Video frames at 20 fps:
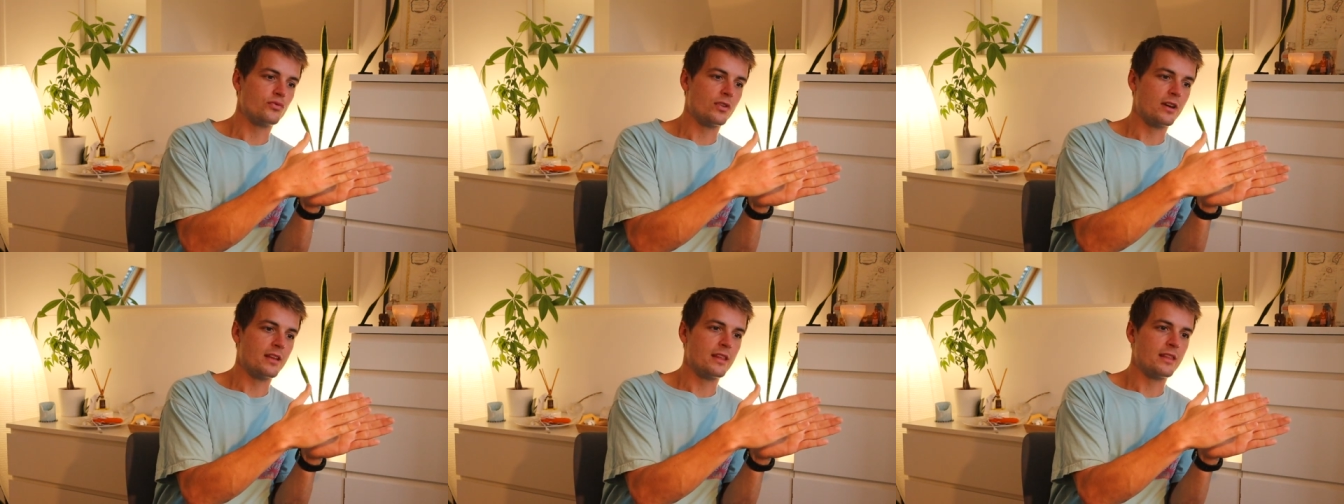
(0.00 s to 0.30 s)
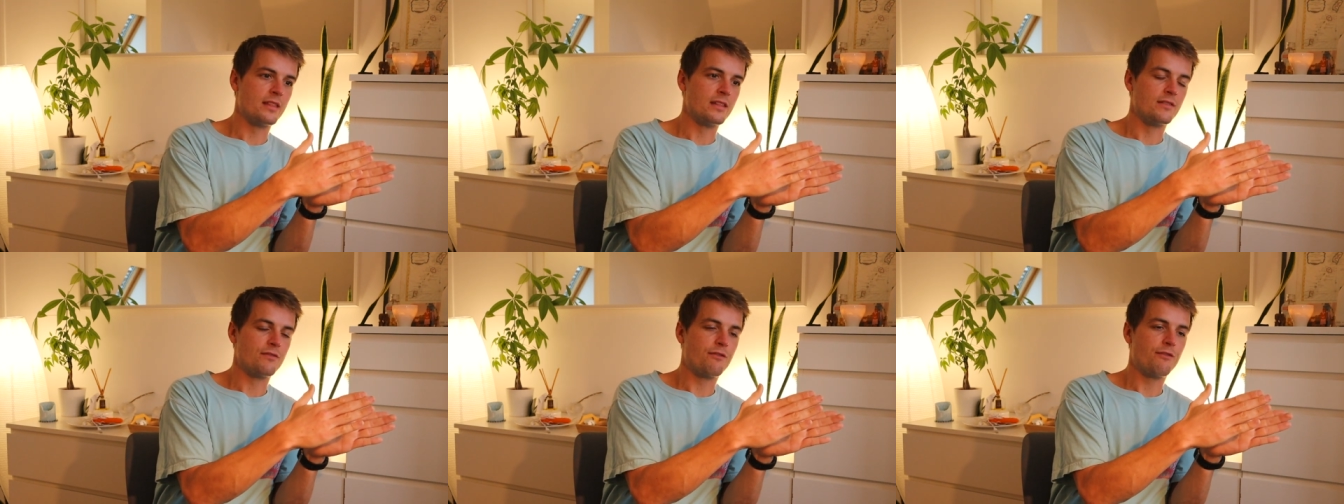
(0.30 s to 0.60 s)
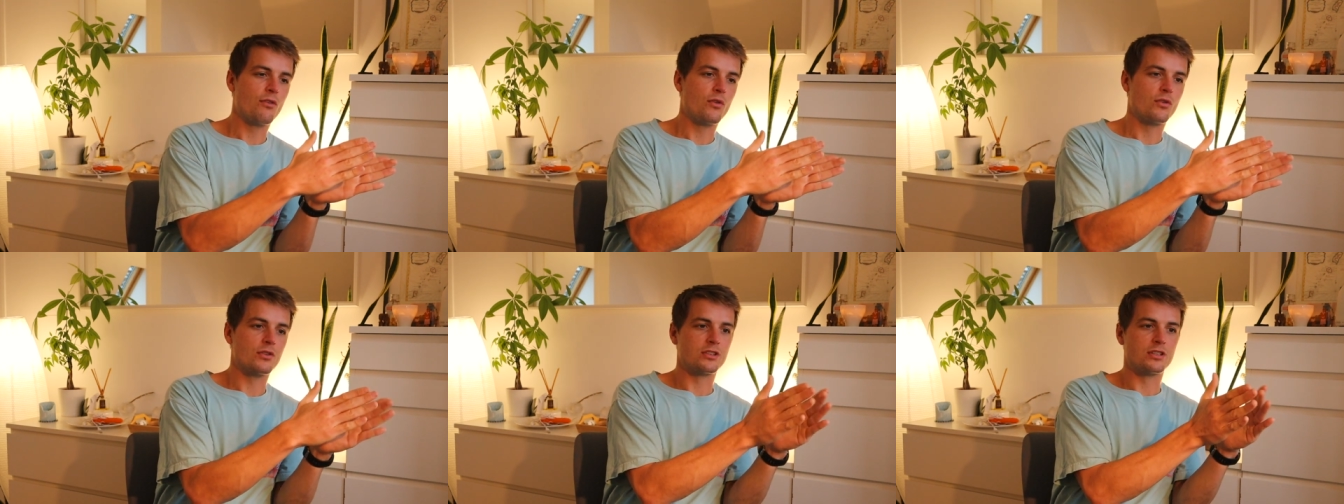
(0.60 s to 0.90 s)
and then the
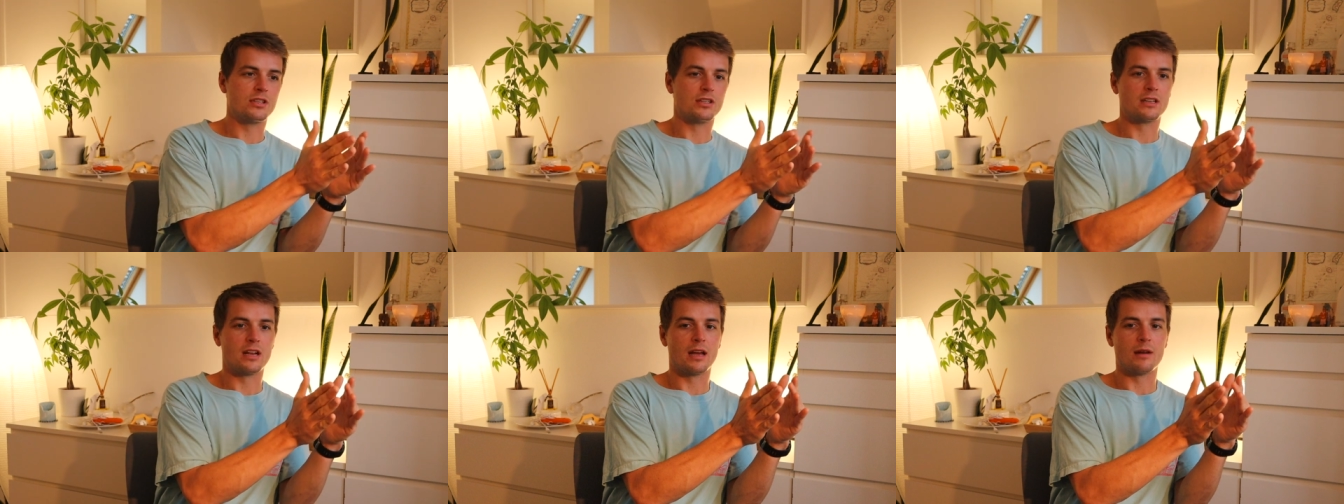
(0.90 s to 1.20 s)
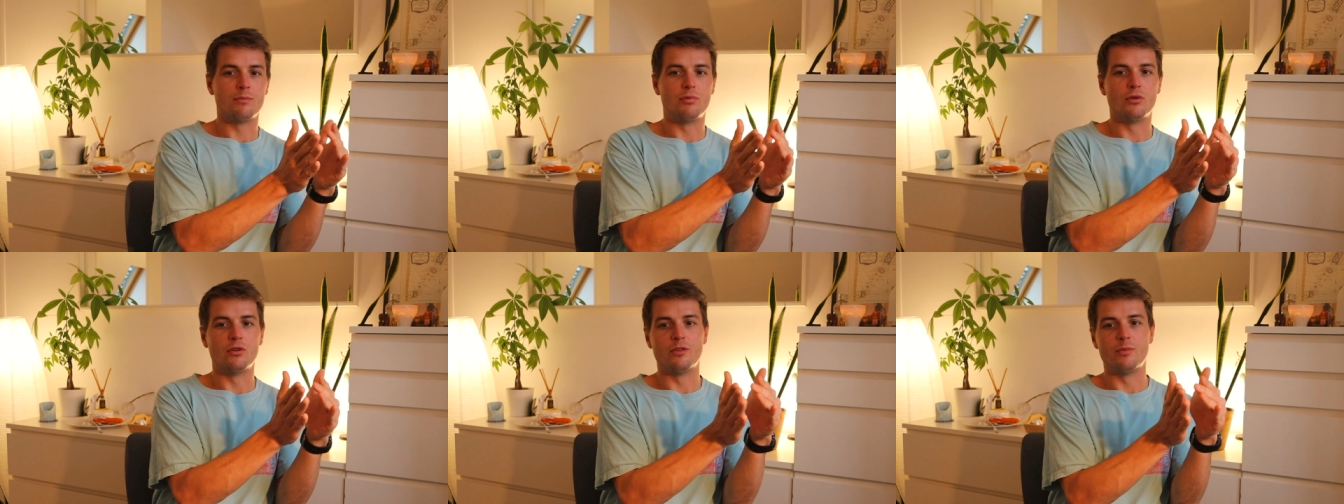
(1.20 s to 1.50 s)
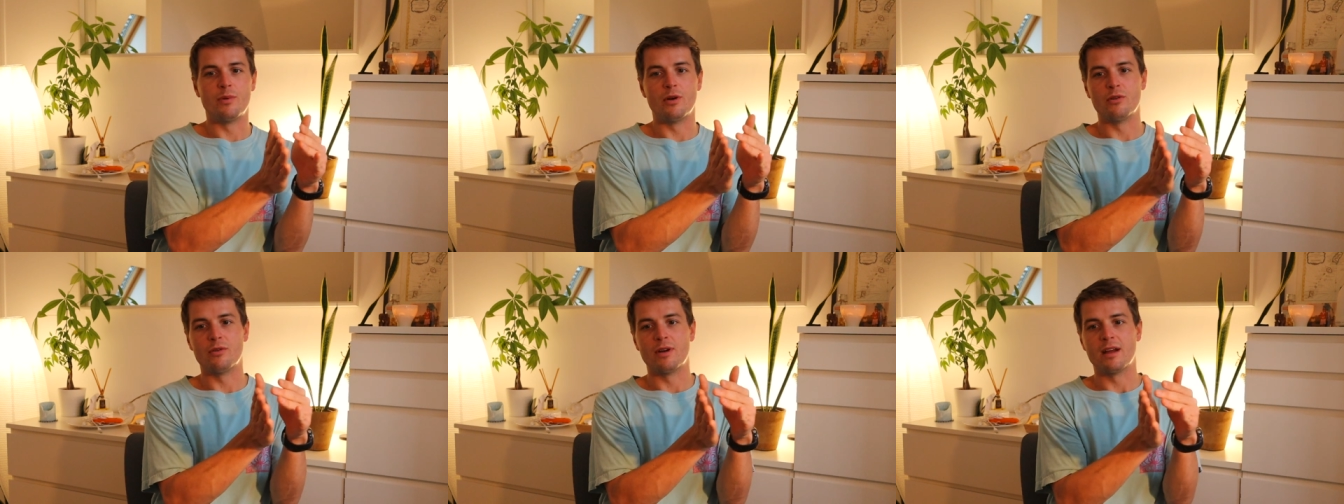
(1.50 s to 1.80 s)
force to kind of pull the
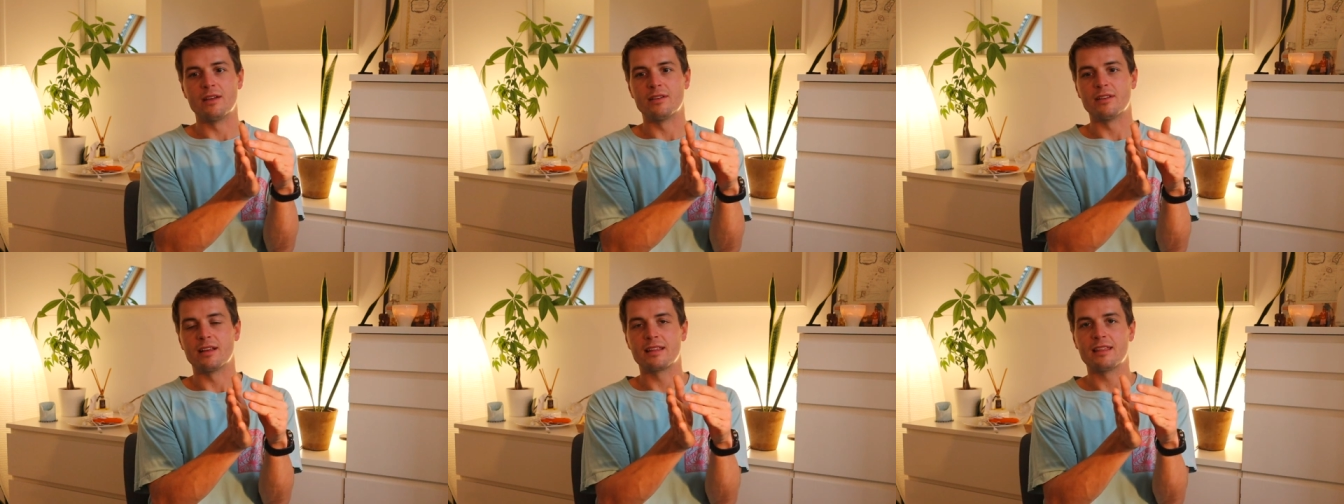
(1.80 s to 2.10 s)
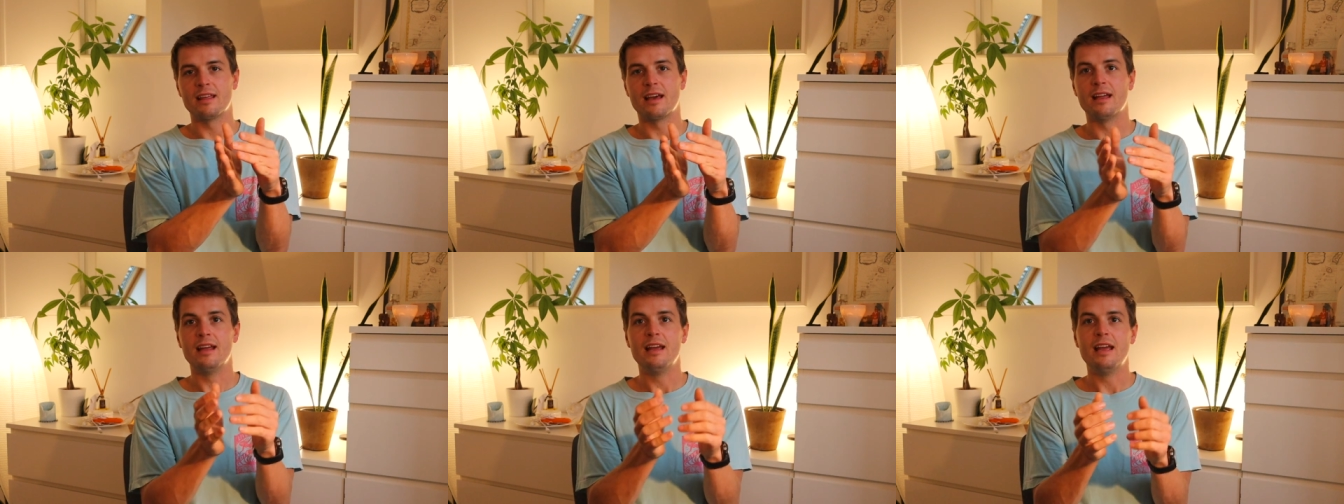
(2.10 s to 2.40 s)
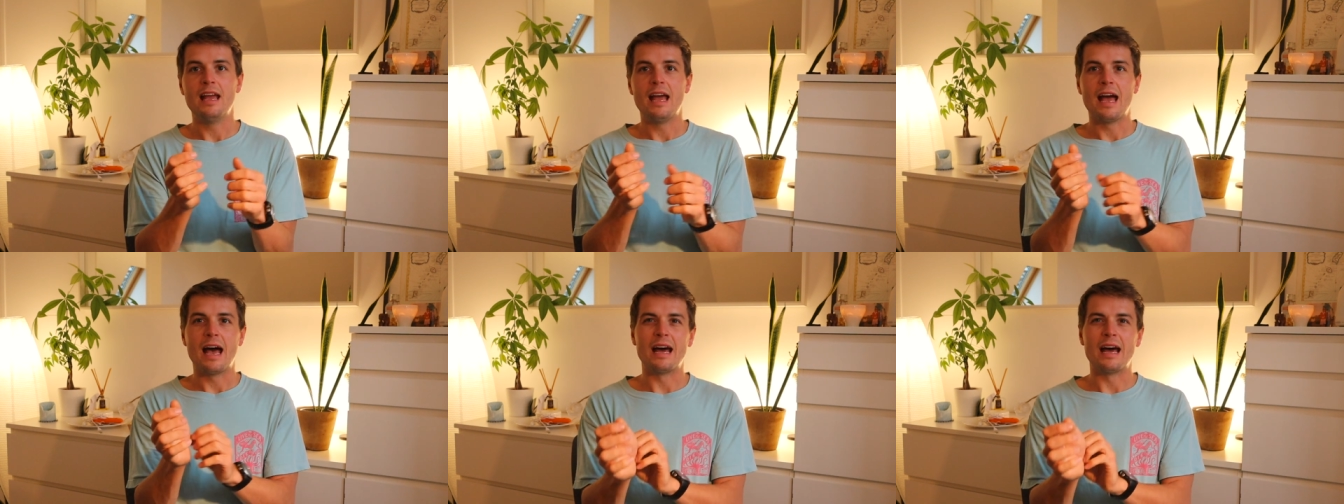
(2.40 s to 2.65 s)
boat around like that.